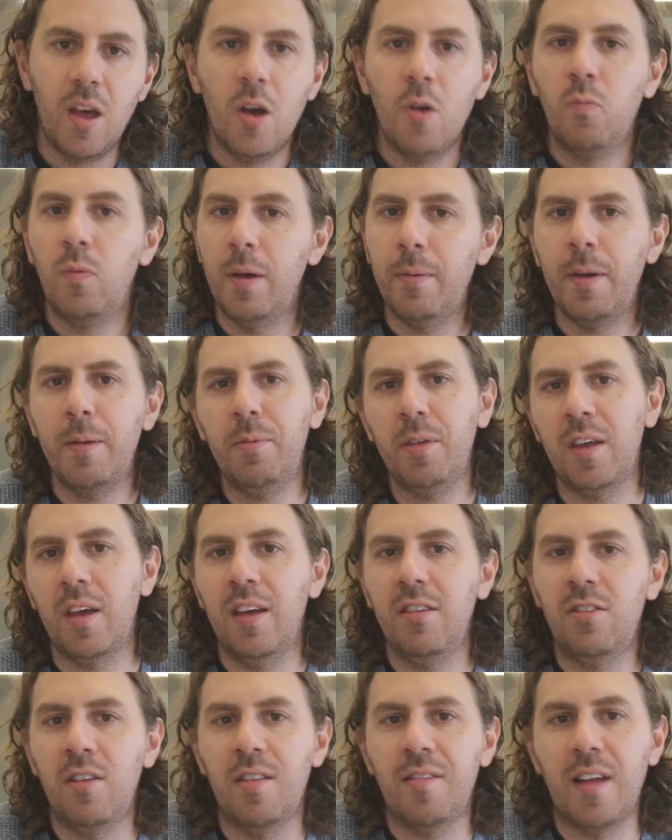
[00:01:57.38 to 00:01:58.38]
Web
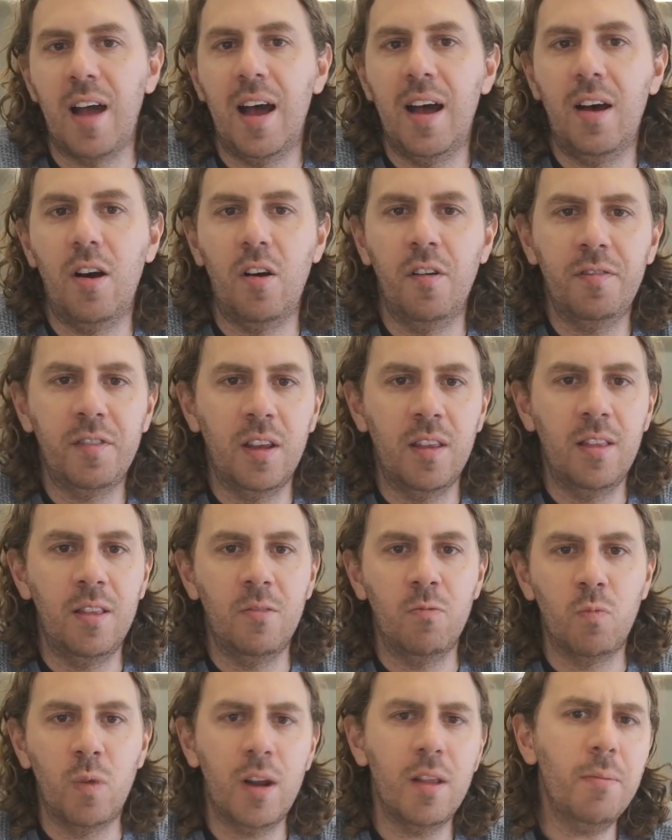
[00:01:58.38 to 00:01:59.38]
applications are
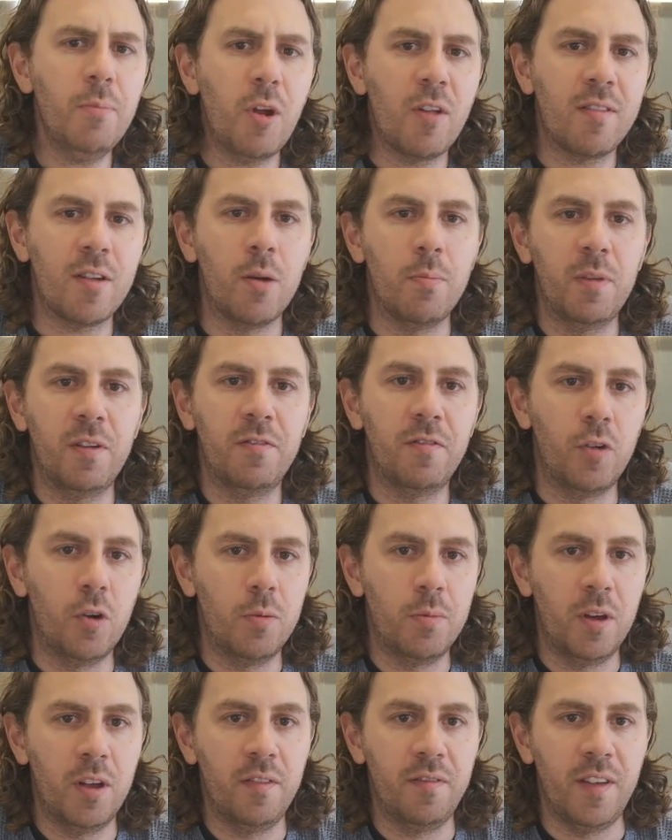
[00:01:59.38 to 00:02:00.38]
often one of the most common
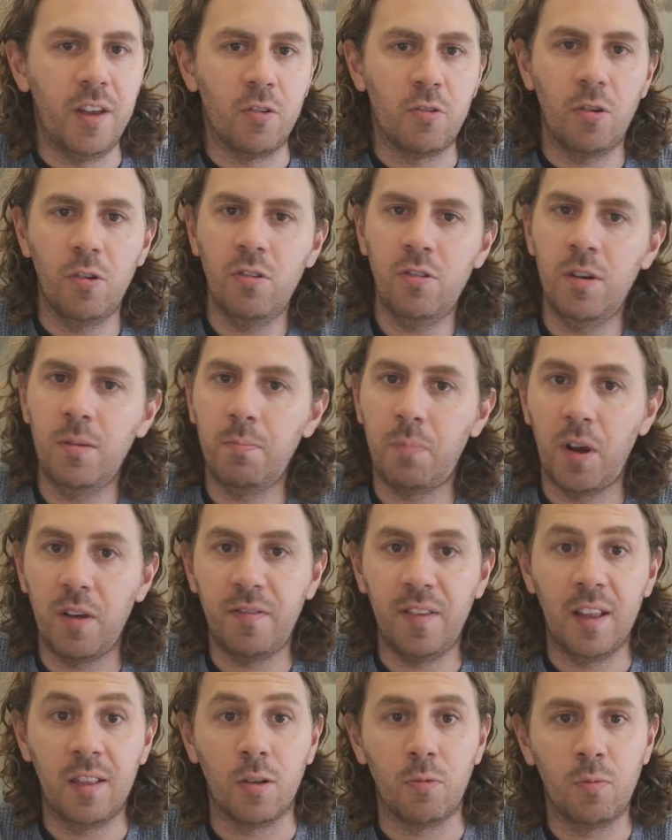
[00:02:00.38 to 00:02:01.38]
form of intrusion
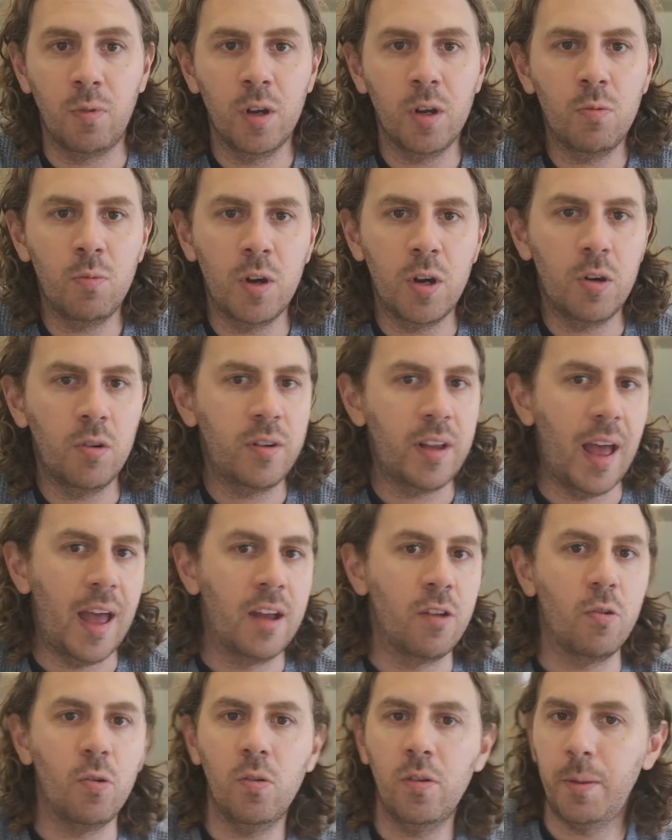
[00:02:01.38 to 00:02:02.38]
both in the real world
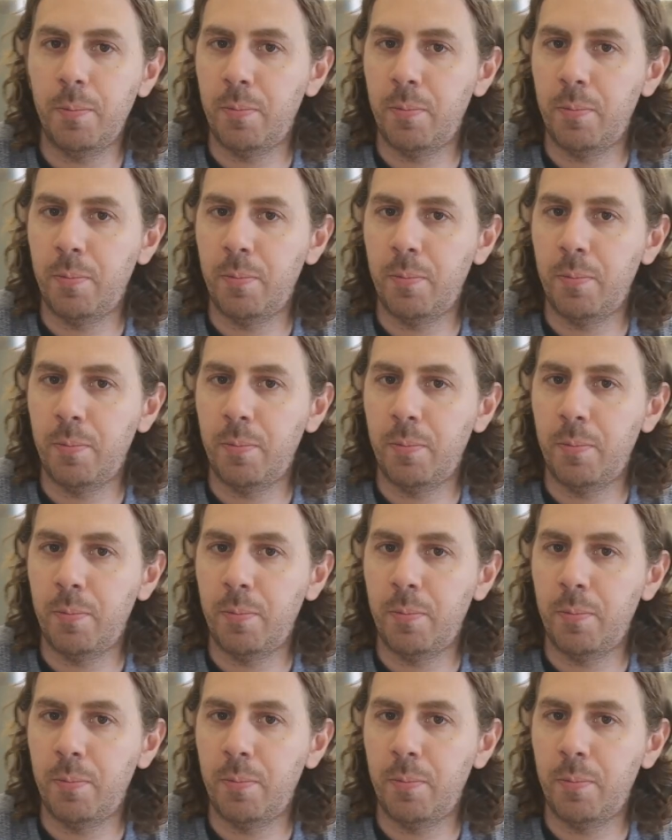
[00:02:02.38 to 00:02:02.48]
and all the